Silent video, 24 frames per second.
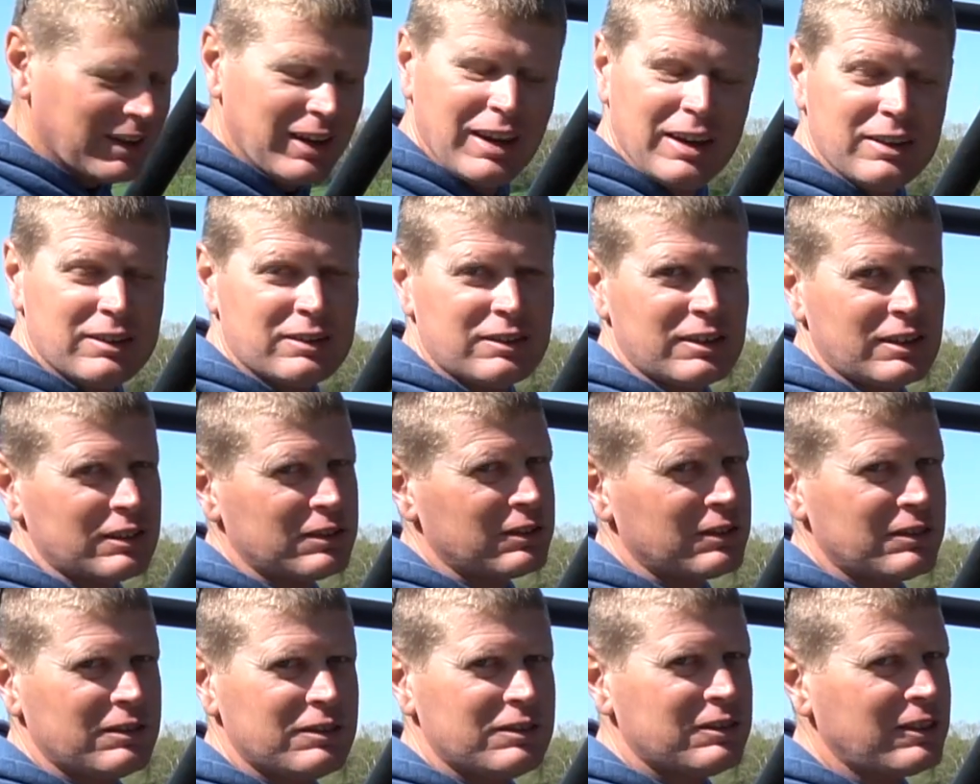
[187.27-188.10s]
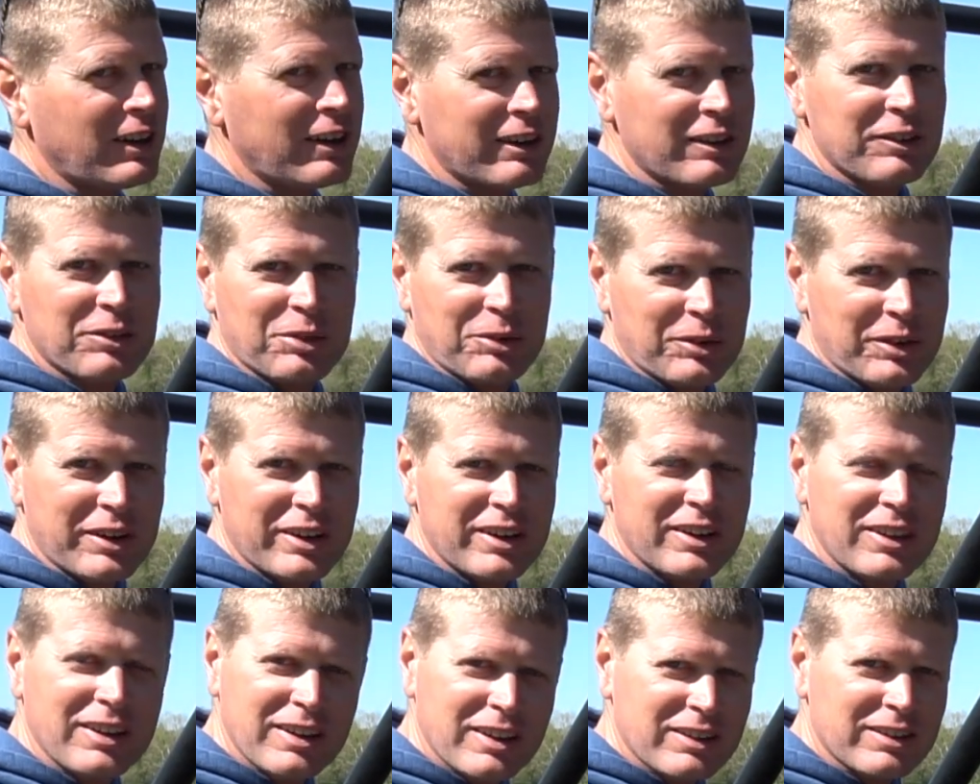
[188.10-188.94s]
he's just turn
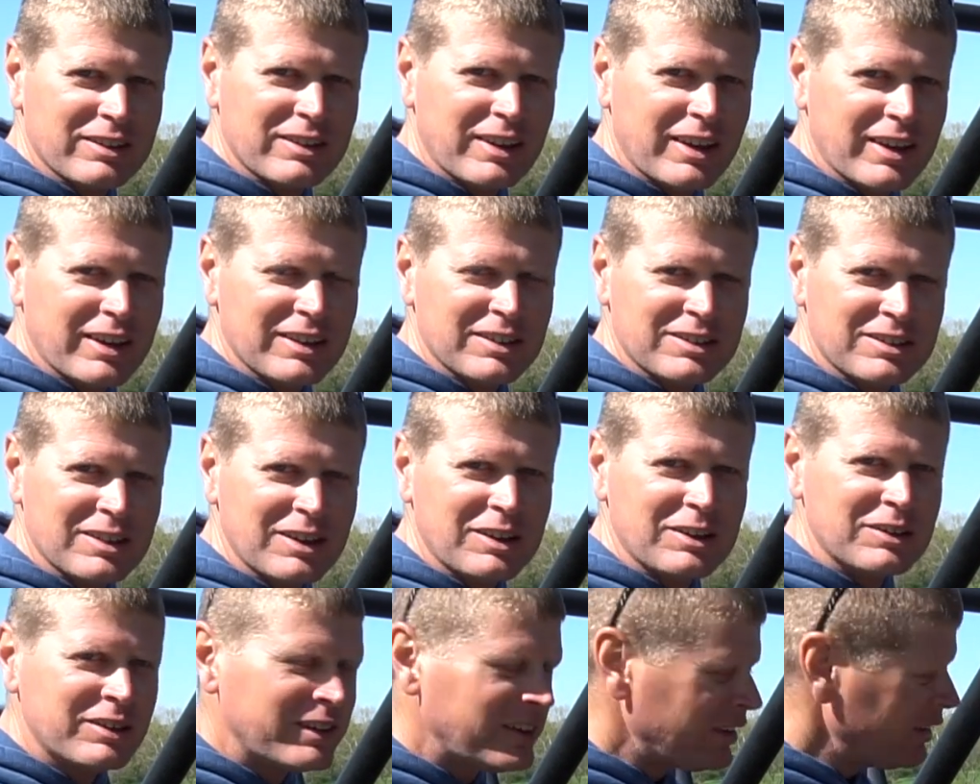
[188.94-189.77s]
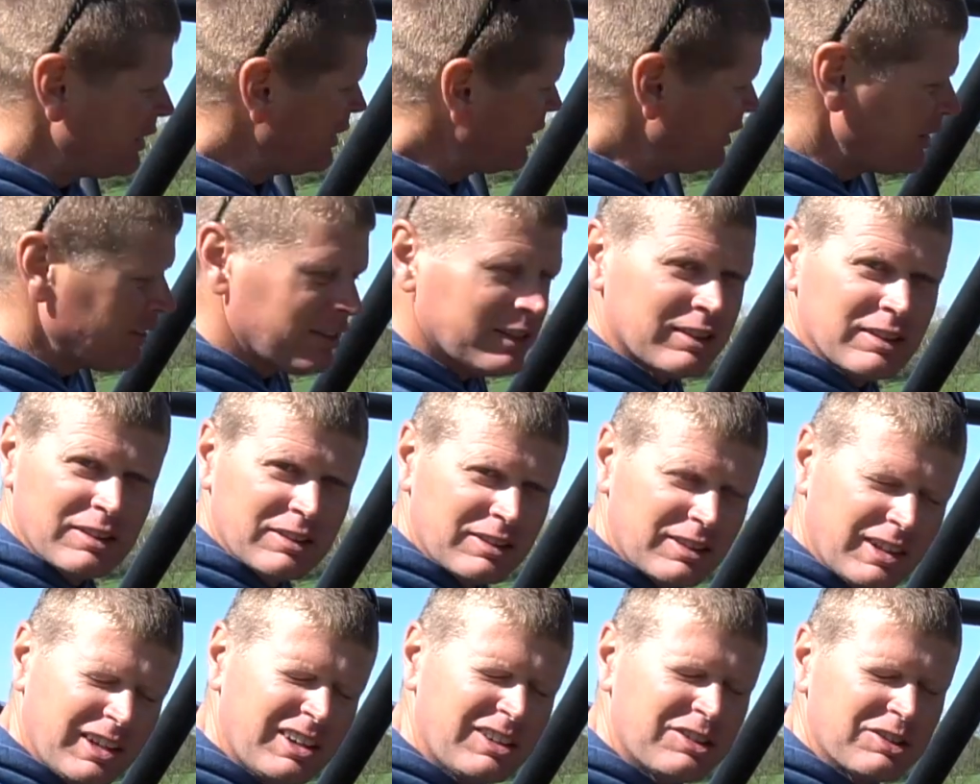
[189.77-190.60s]
three the other day, so
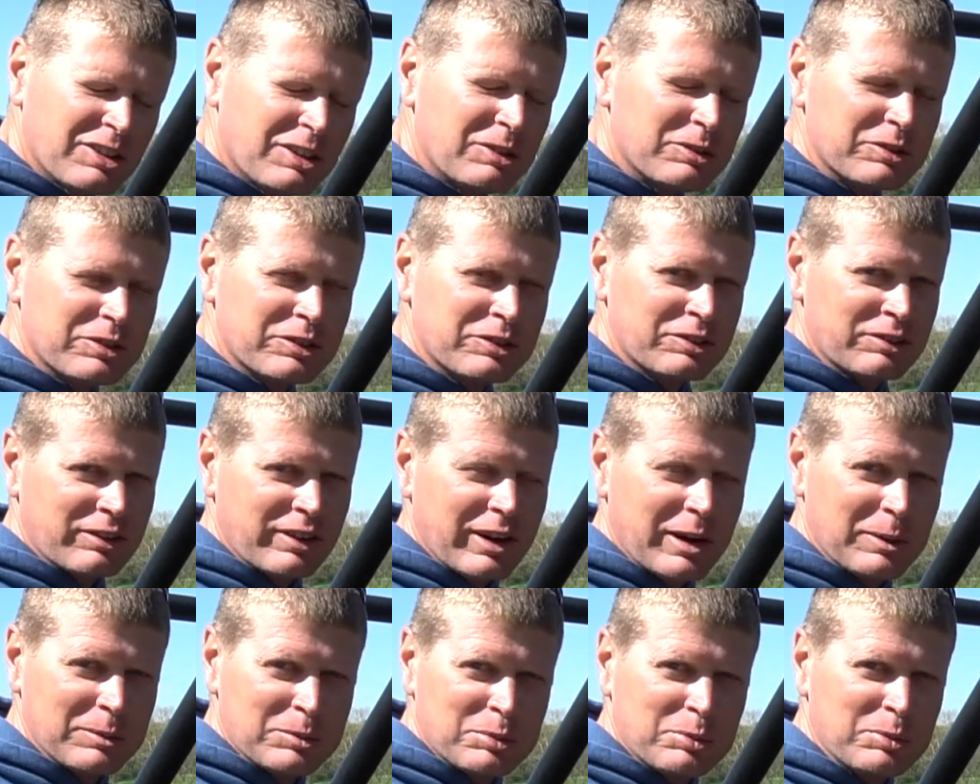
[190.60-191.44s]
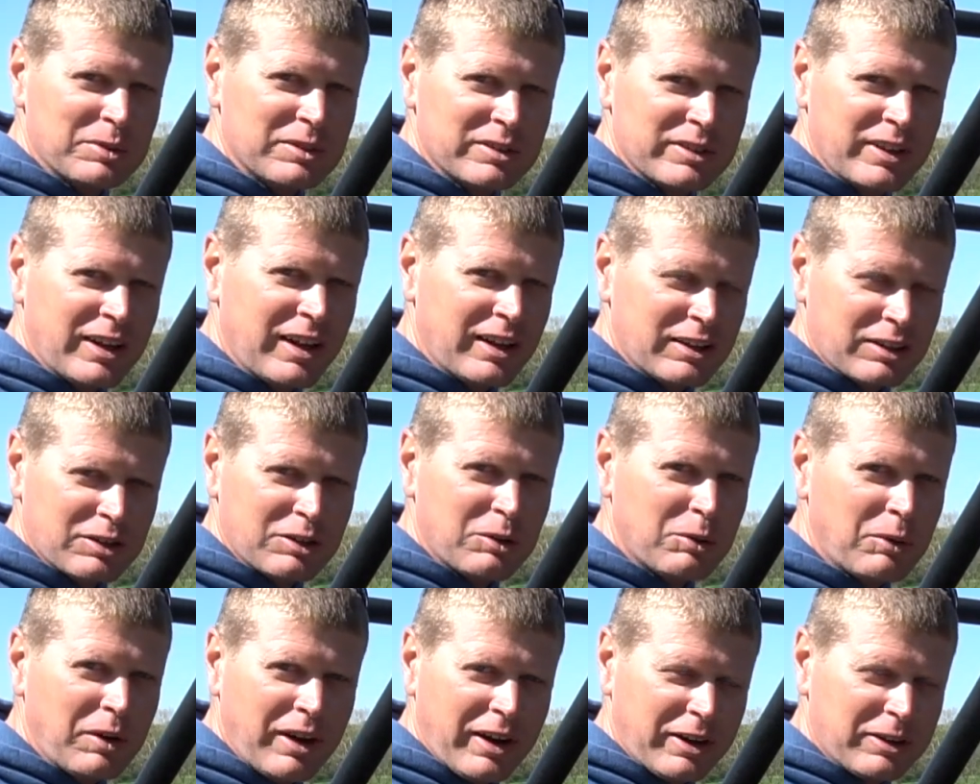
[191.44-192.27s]
these shoulder straps will not
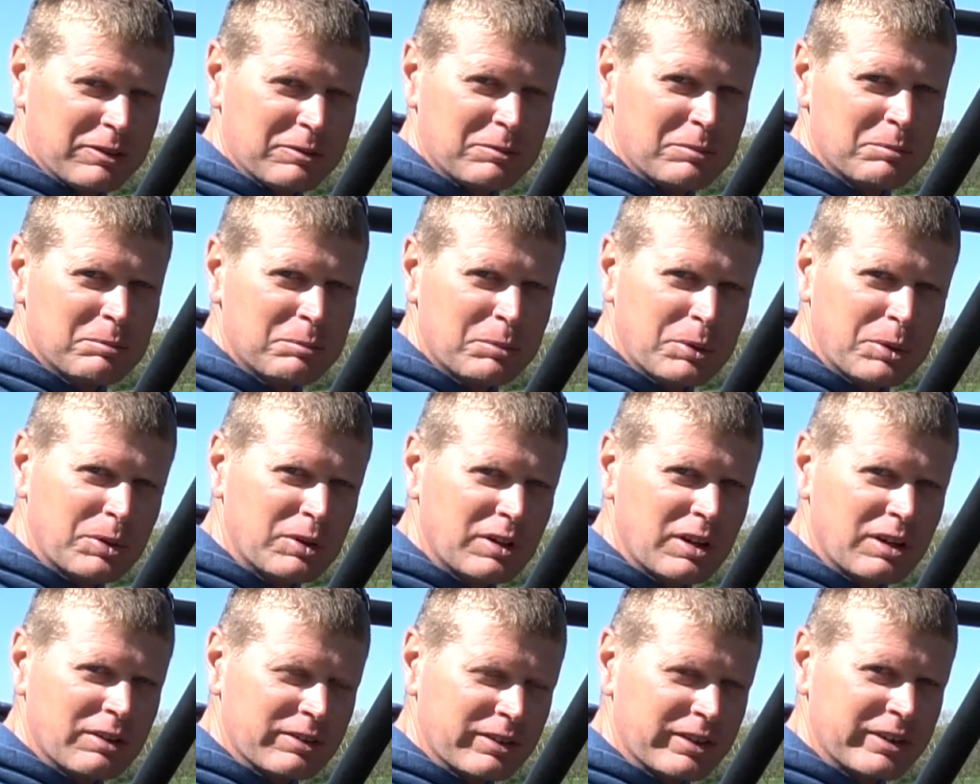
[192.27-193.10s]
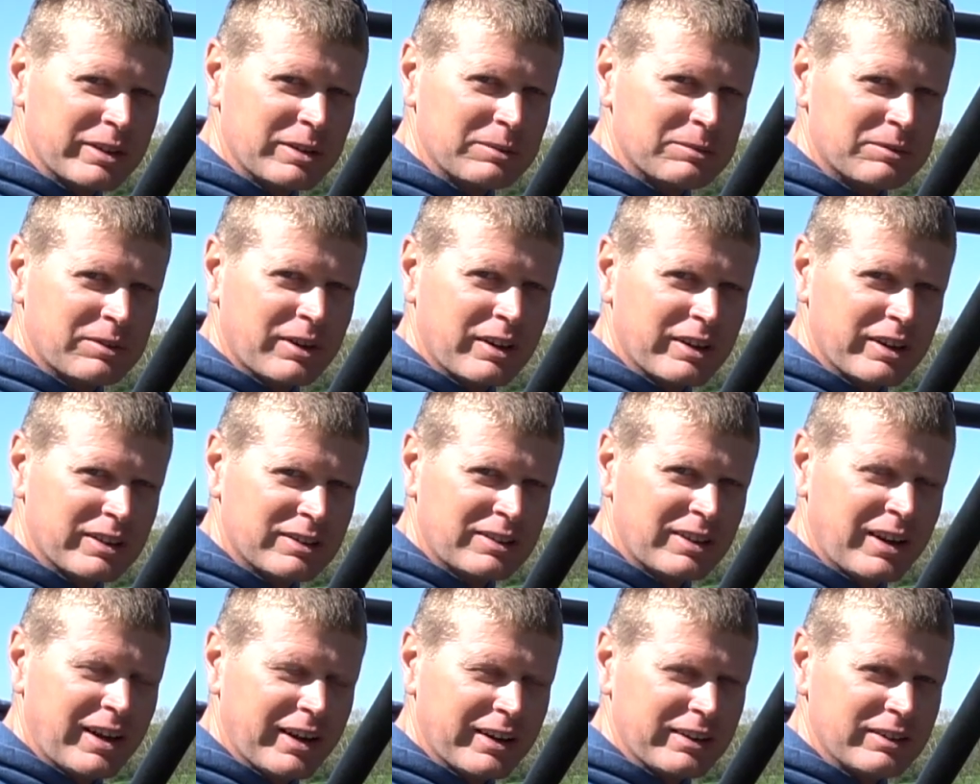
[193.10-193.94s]
quite pull over him very
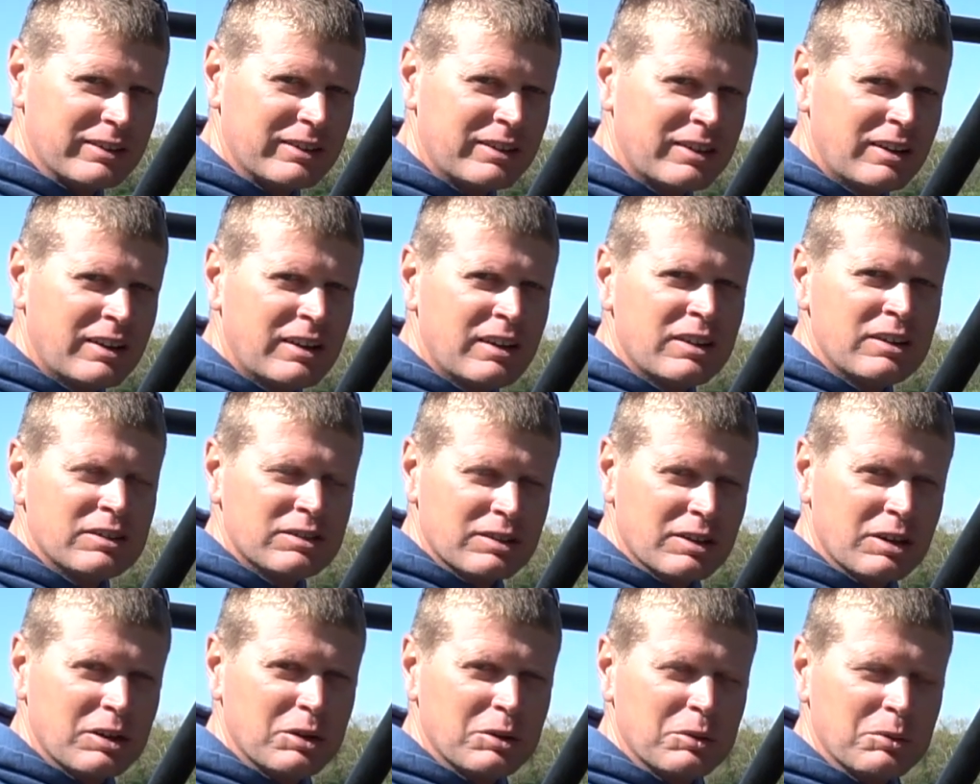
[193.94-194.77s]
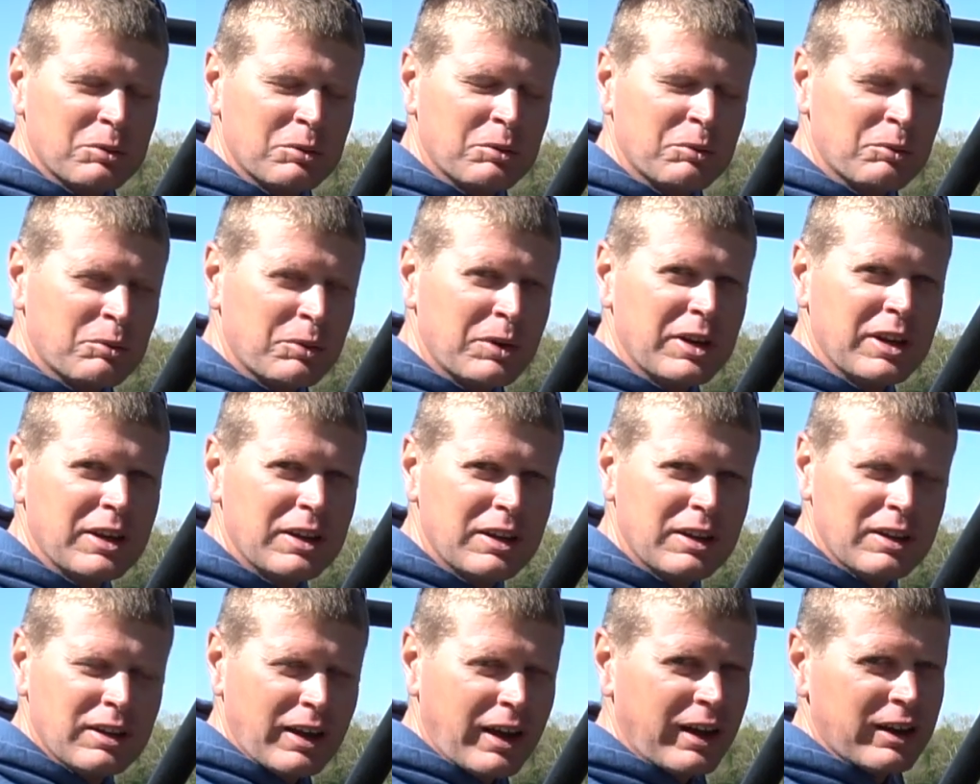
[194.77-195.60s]
tight. So
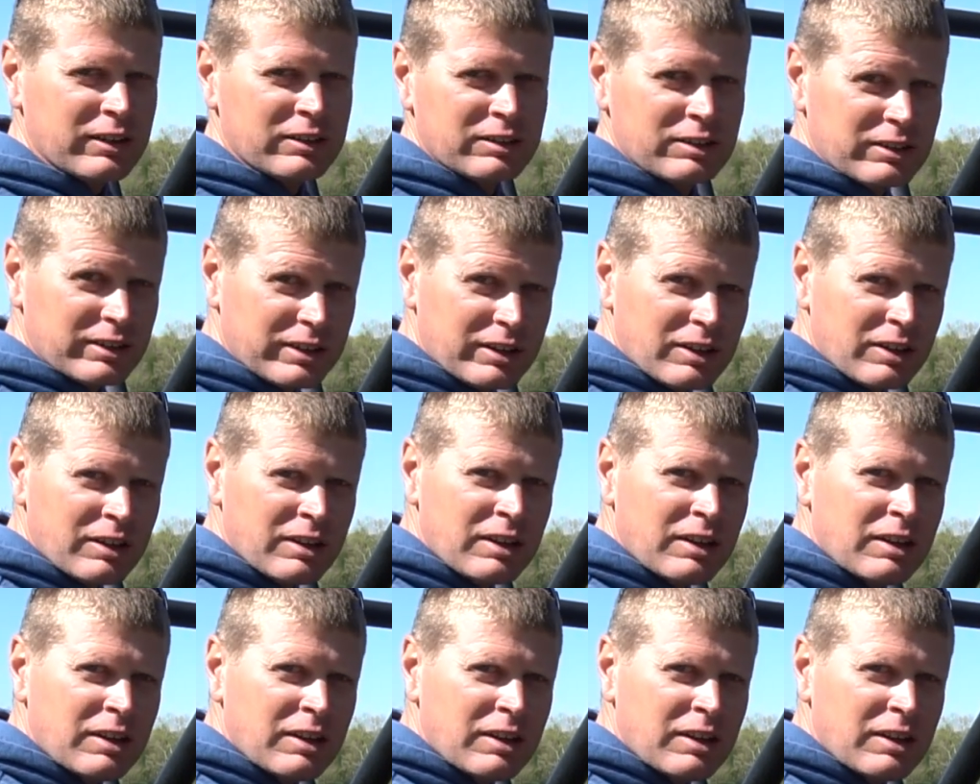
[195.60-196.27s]
we actually